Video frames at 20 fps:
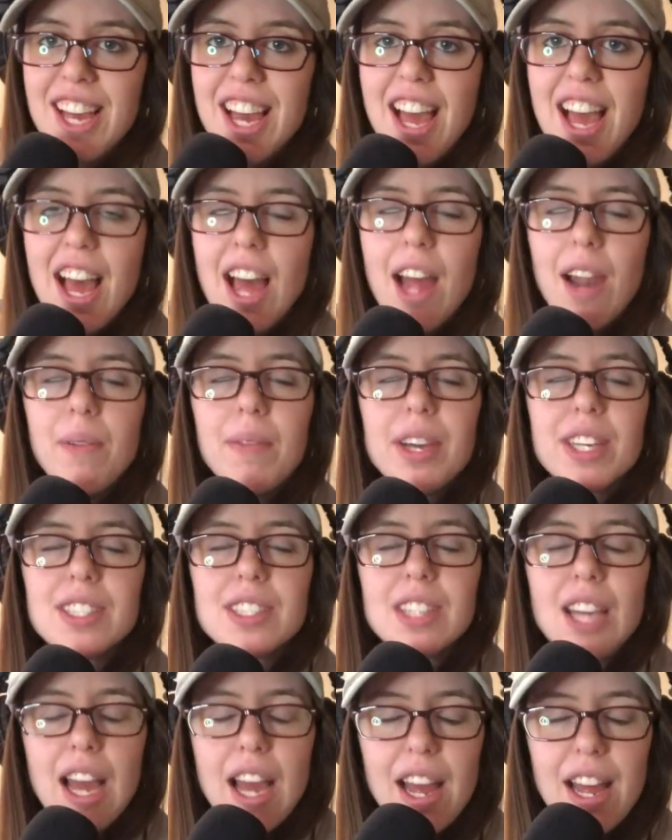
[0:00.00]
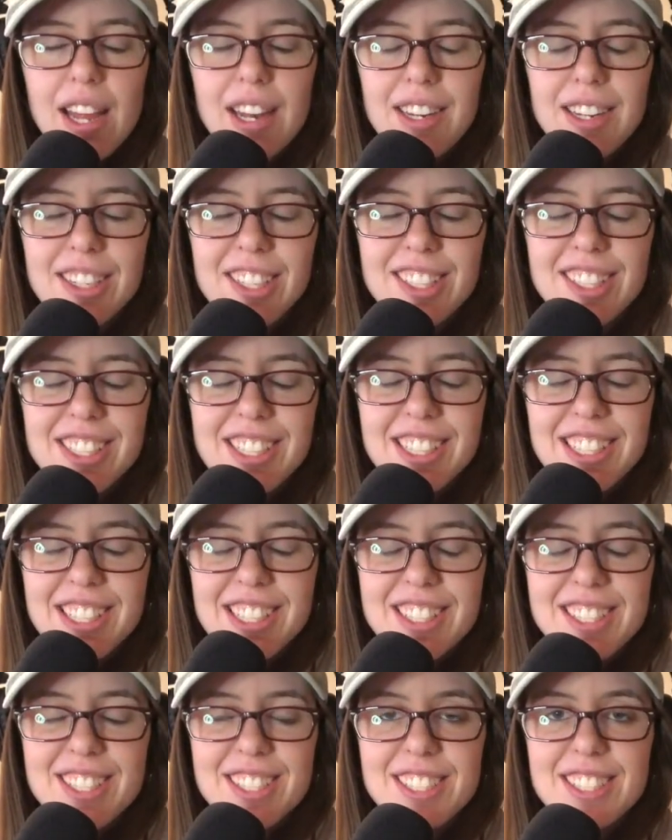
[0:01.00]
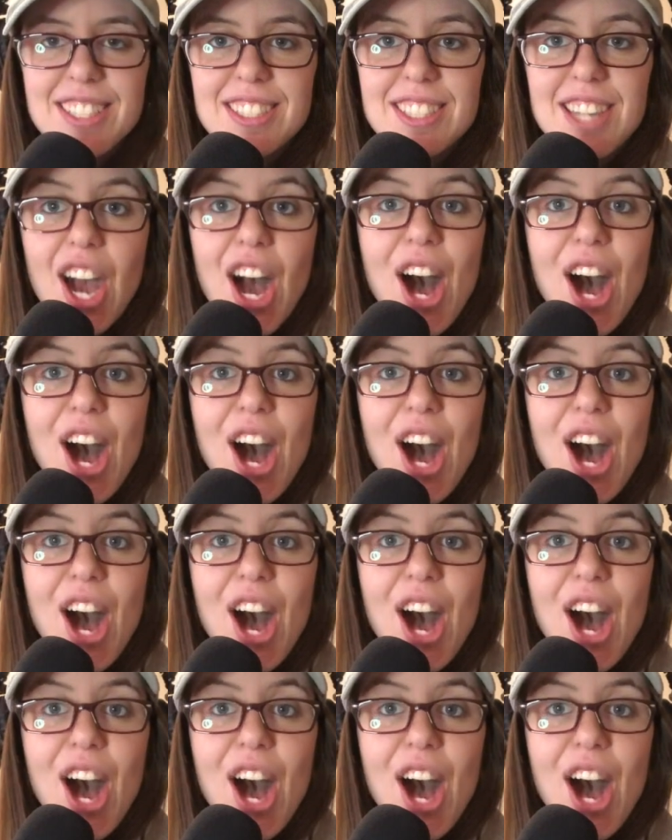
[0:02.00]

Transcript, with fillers: And I'm like, Dad, stop.